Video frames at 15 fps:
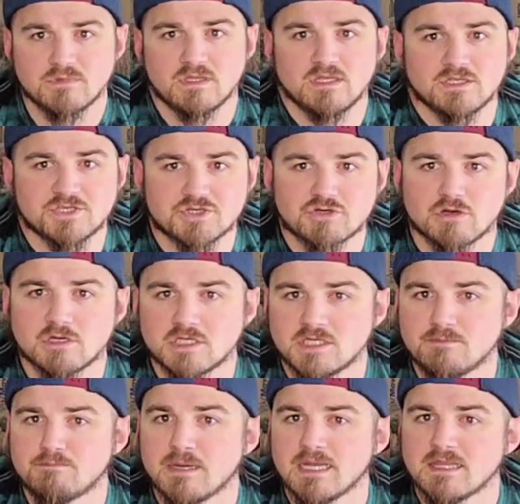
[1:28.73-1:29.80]

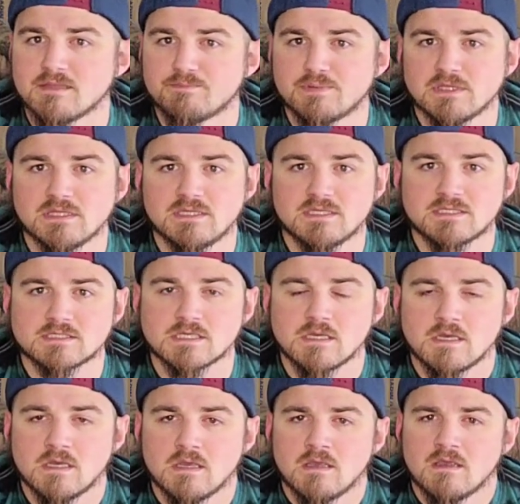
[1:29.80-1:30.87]
instructed by the police.
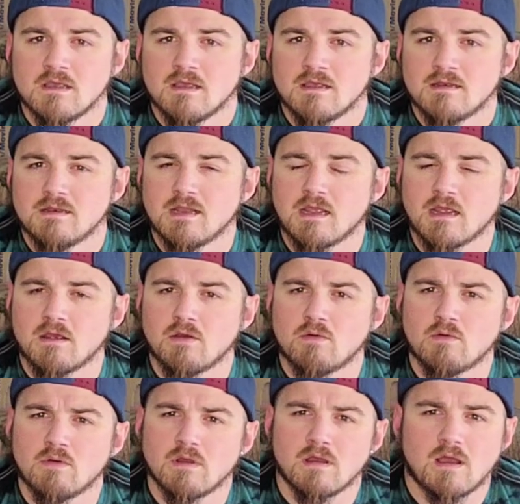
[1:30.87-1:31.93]

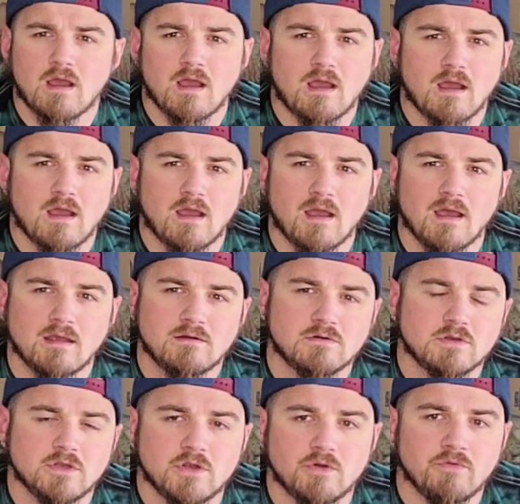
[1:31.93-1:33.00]
Now, I
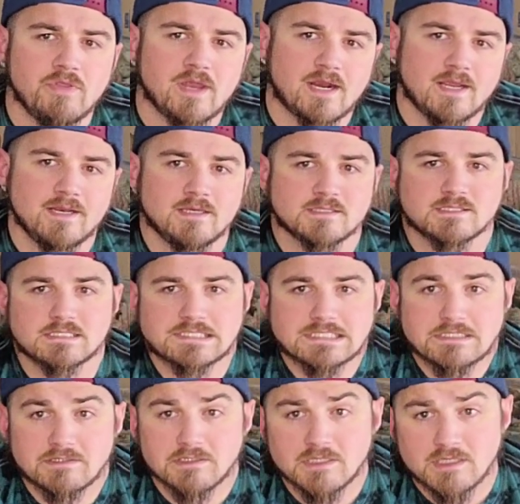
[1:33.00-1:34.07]
don't know that I
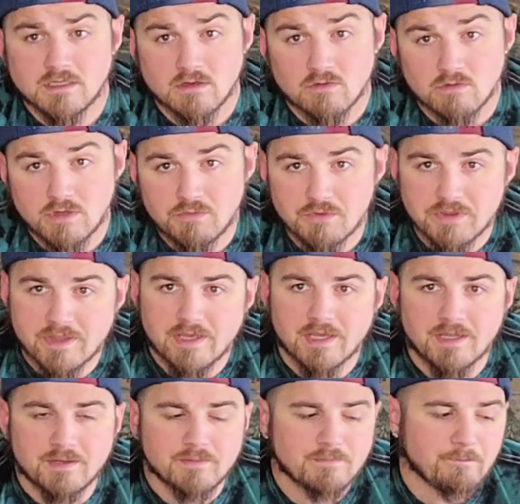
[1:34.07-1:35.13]
necessarily agree with
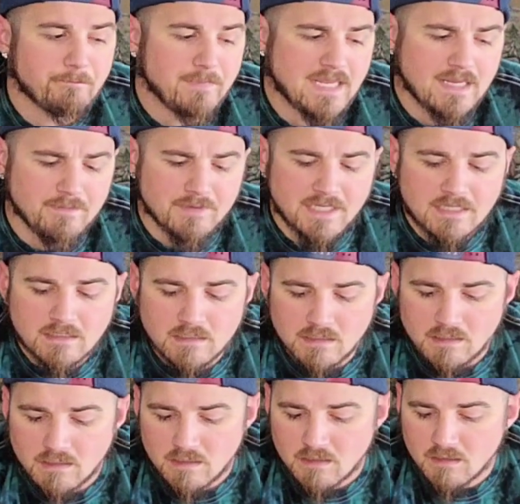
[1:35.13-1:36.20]
that. Maybe
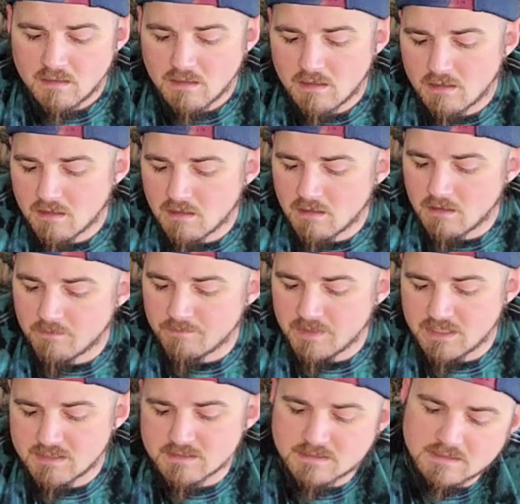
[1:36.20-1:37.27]

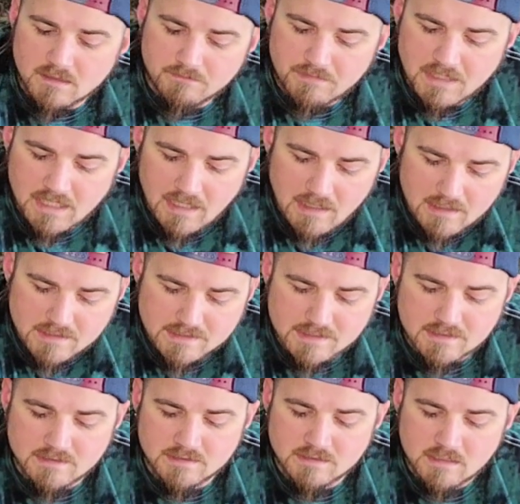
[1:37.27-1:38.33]
in some
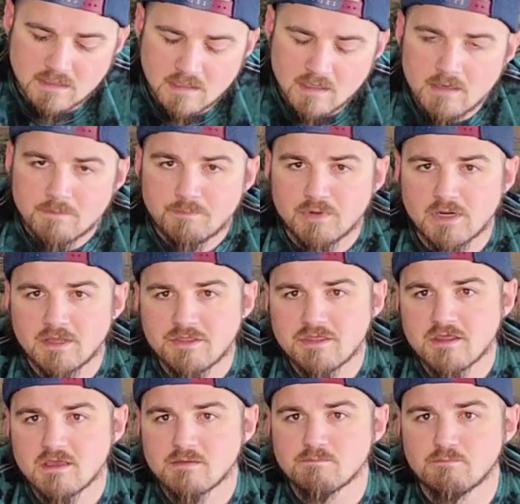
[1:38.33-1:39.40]
cases, but I
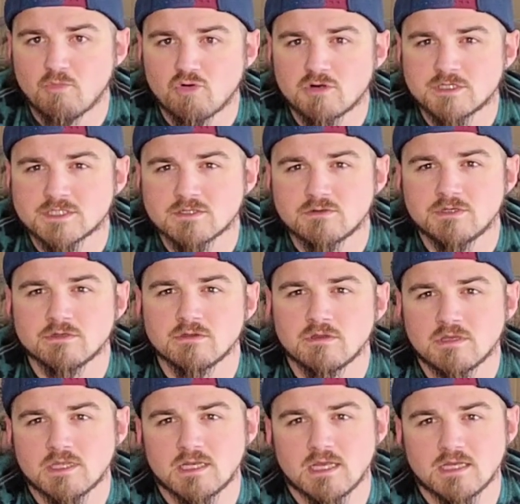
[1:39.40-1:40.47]
think more so you're
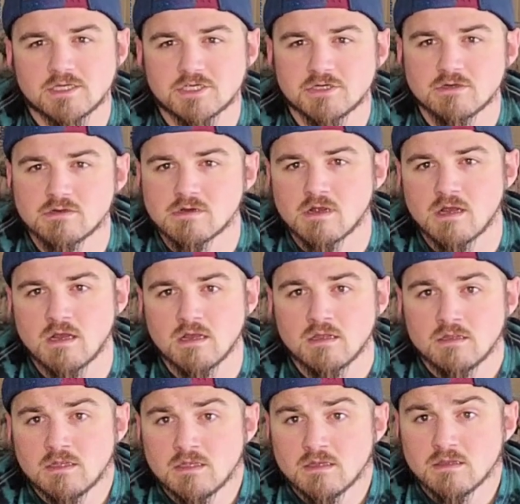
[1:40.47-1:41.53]
looking at your
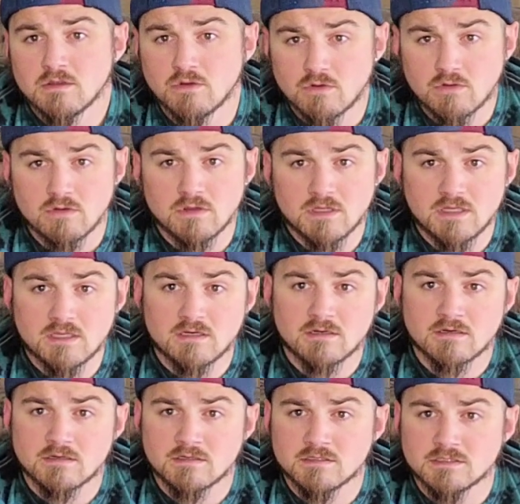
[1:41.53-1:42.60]
local
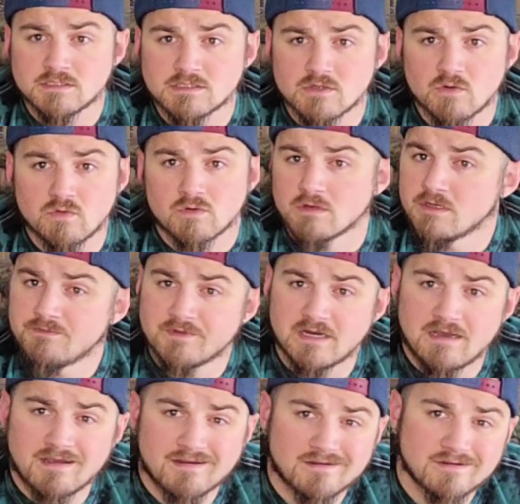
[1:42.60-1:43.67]
leaders or even
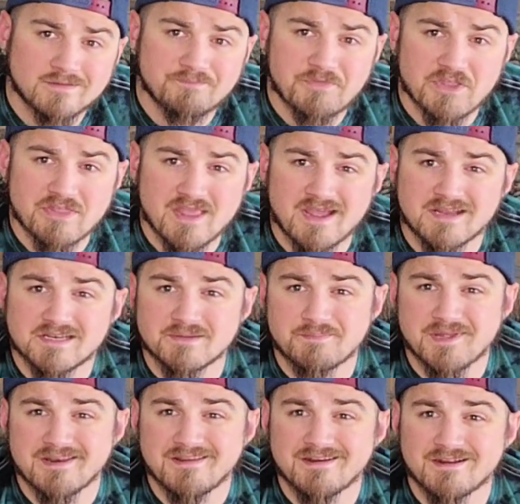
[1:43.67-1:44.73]
higher up than that,
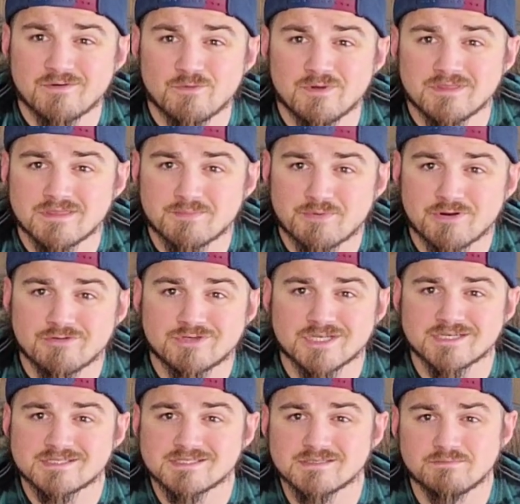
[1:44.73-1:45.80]
depending on what the
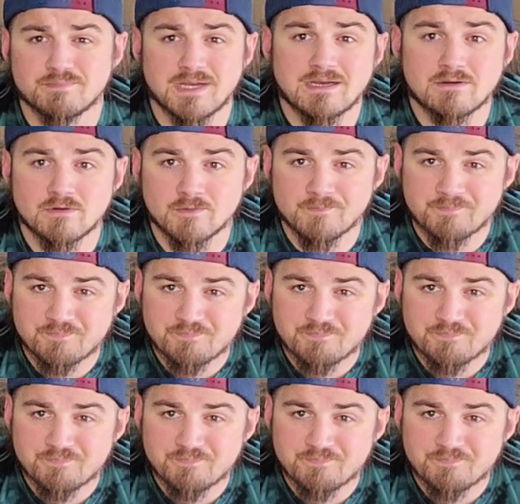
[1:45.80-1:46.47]
protest is about.